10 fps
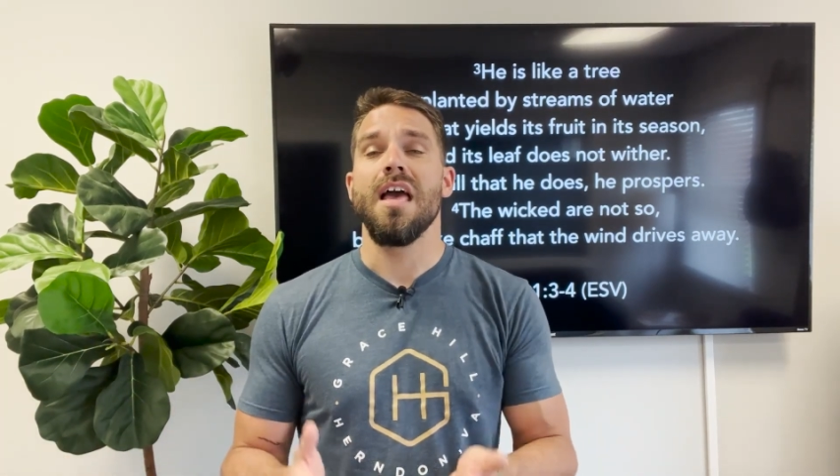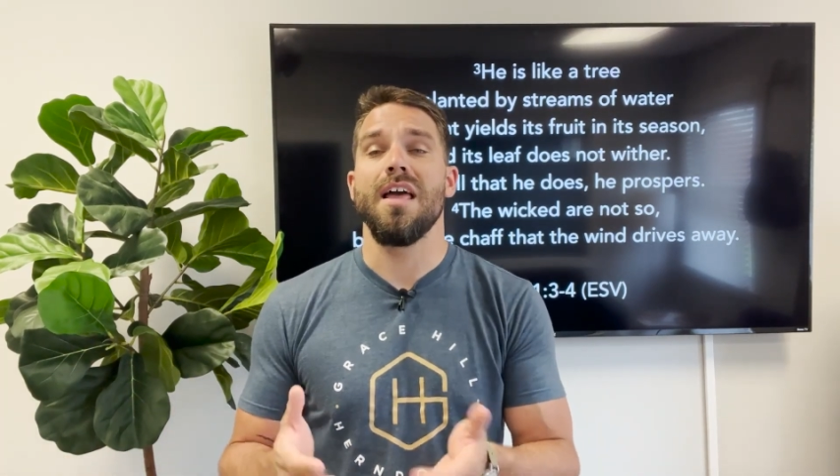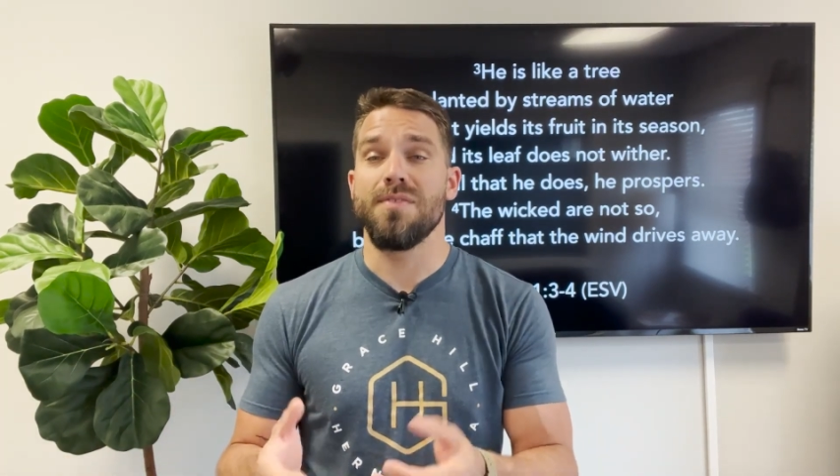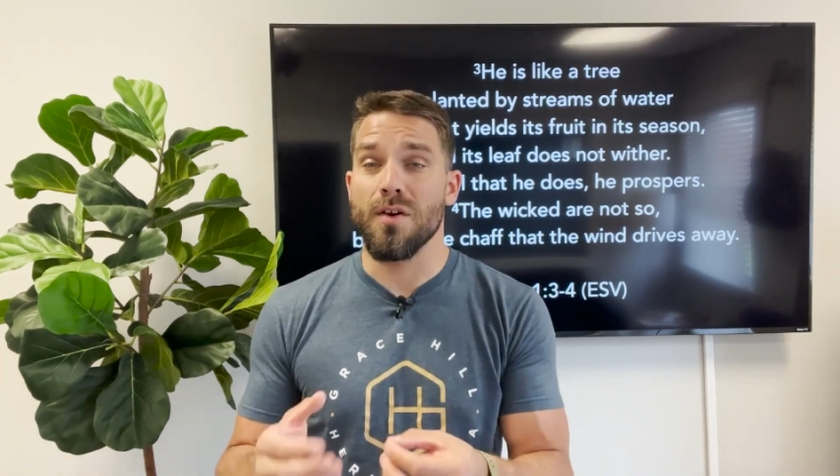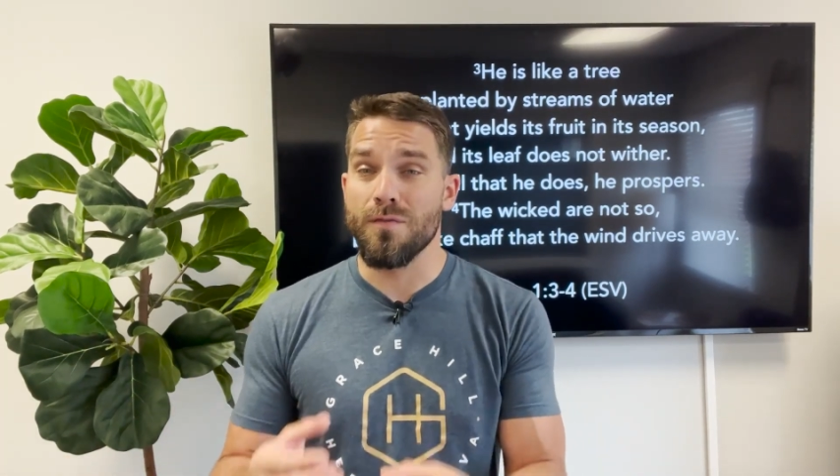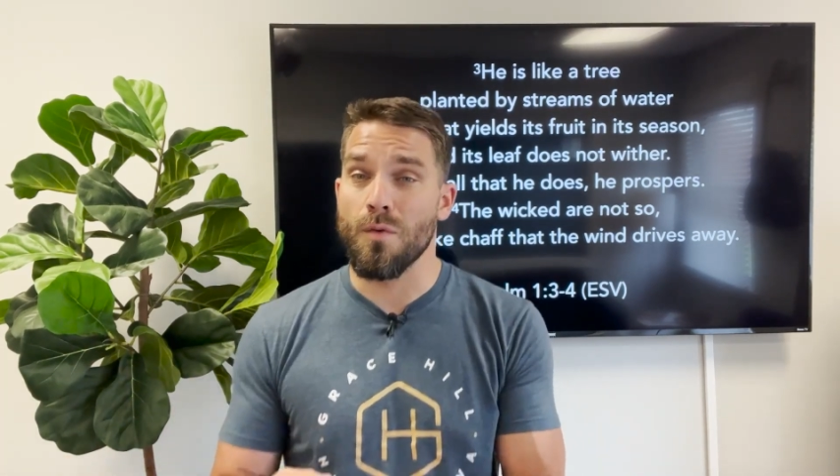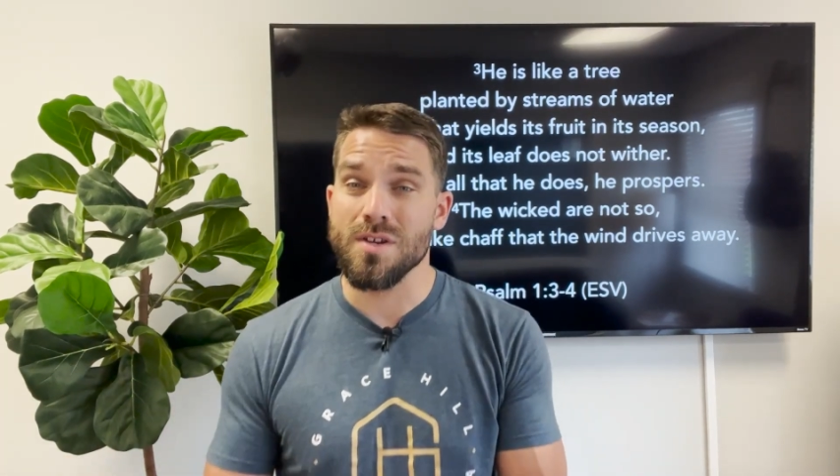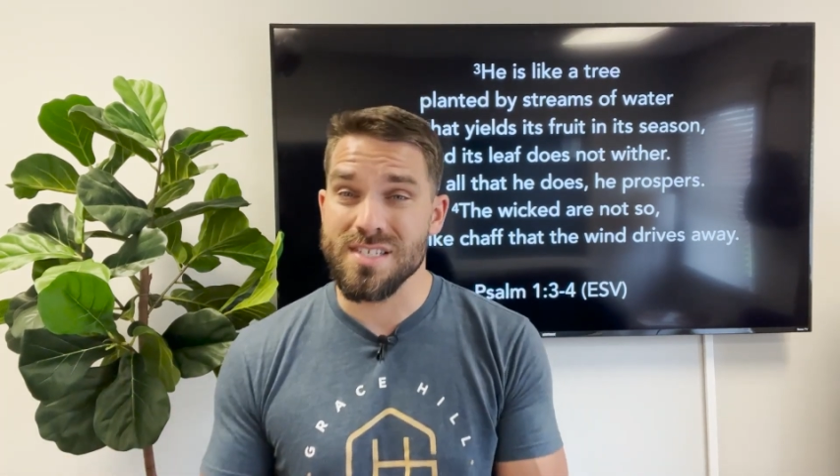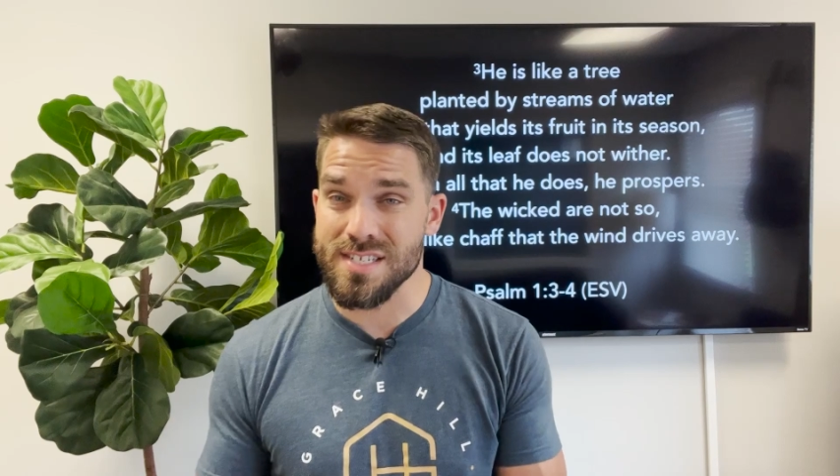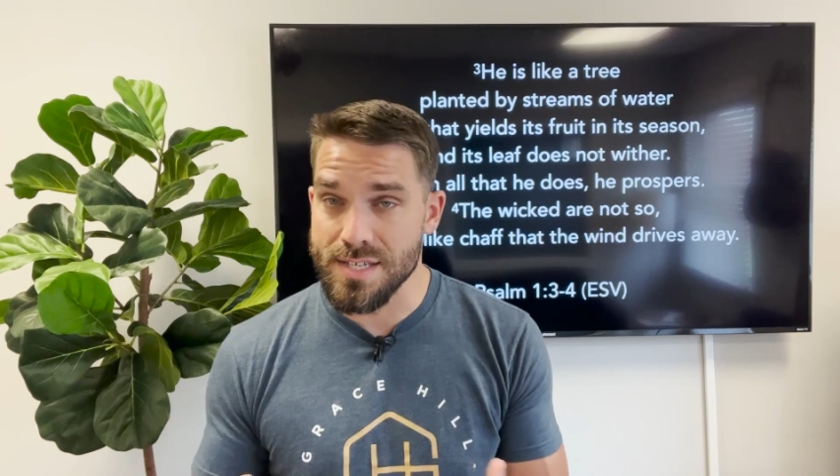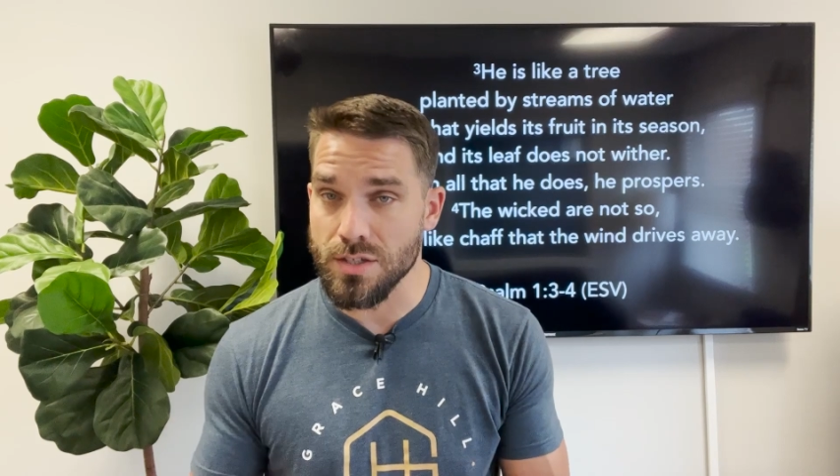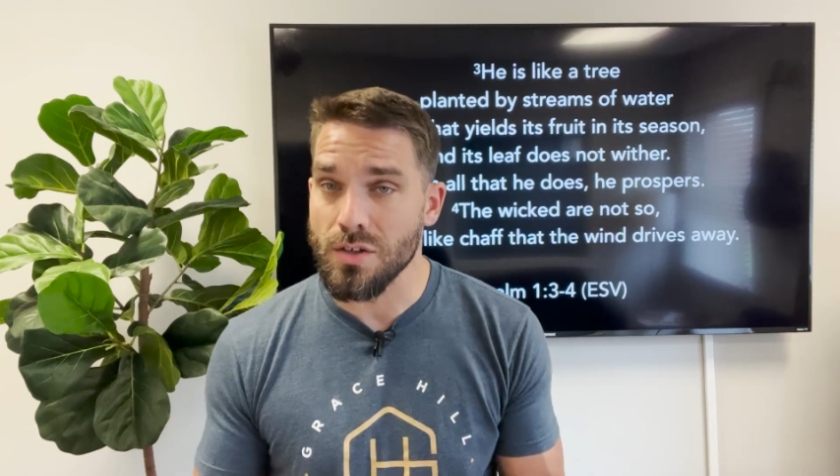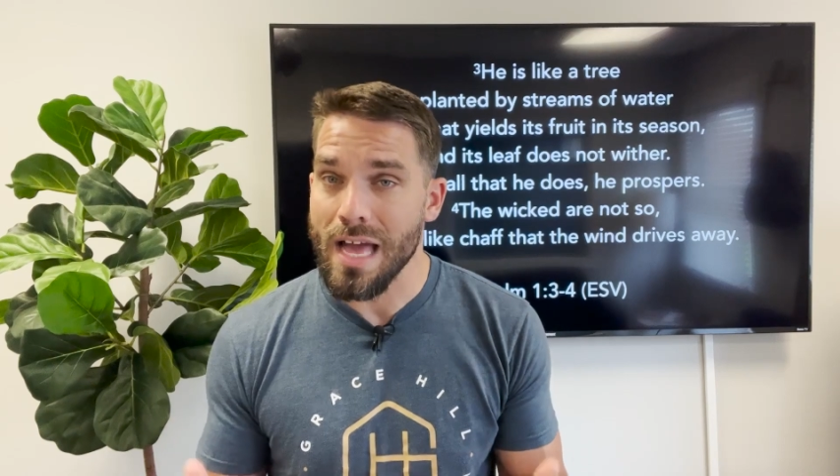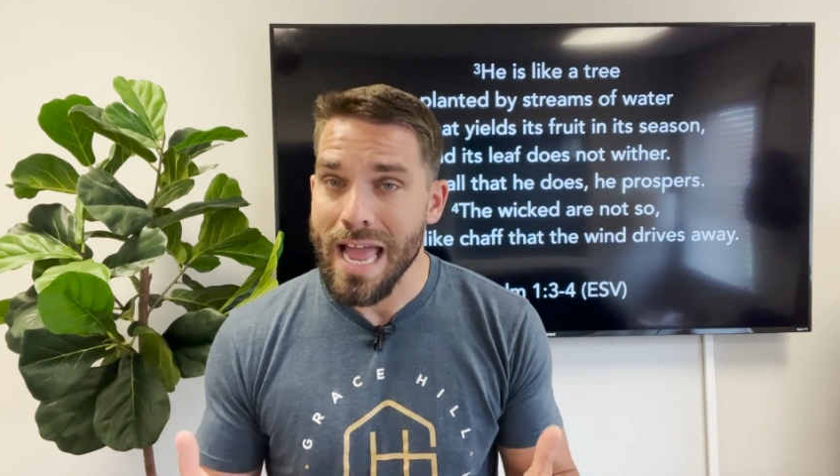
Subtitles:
And therefore, it's still